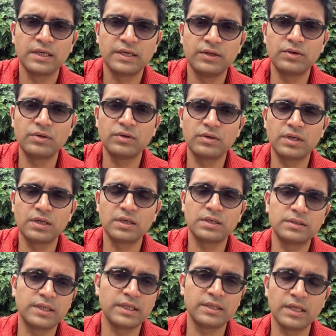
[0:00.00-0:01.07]

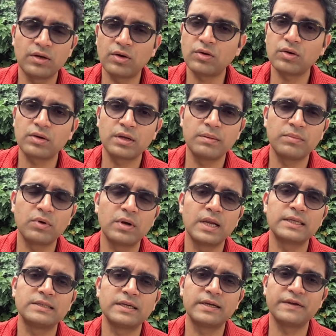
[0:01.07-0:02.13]
they're not talking about
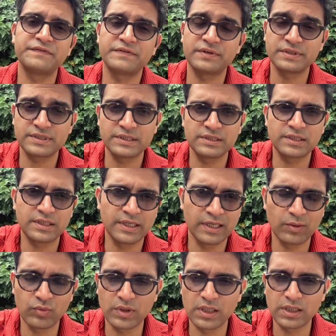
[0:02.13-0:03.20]
like the reference in the
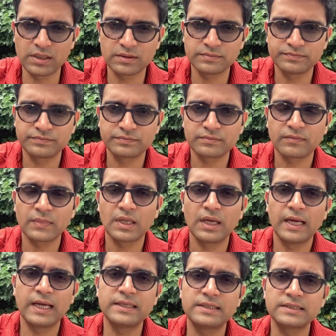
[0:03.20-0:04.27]
real world.
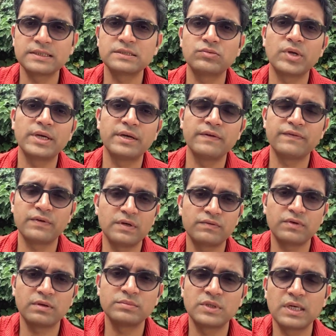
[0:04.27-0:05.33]
And this is very different
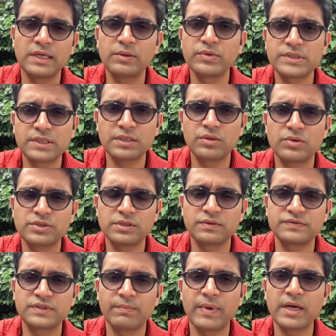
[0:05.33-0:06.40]
from the linguistic notion
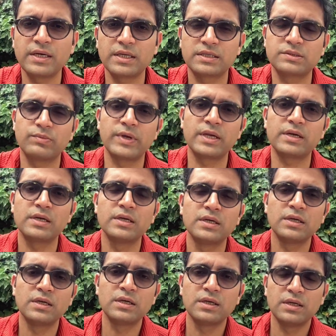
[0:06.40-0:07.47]
of semantics, where
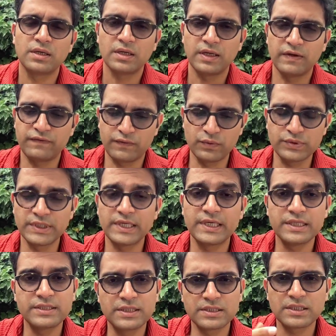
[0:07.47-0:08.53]
if two
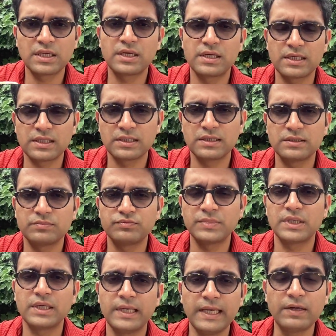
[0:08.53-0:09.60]
sentences are
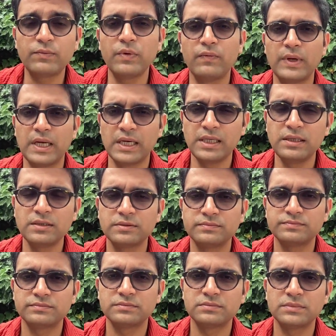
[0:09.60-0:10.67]
equivalent,
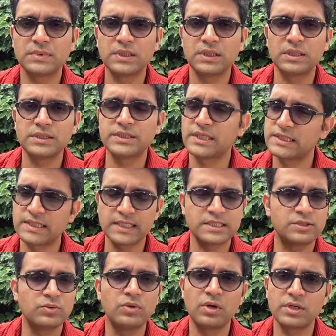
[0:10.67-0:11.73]
just
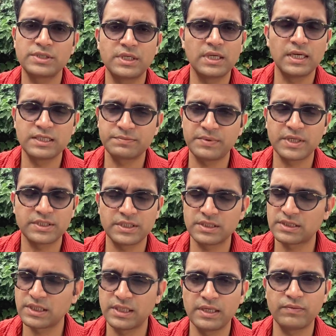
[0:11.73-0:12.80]
as two logical
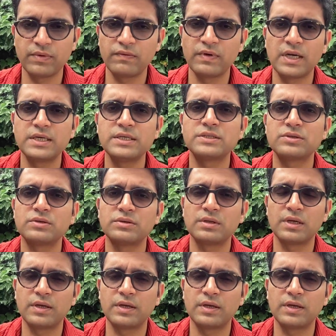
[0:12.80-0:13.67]
expressions are equivalent, so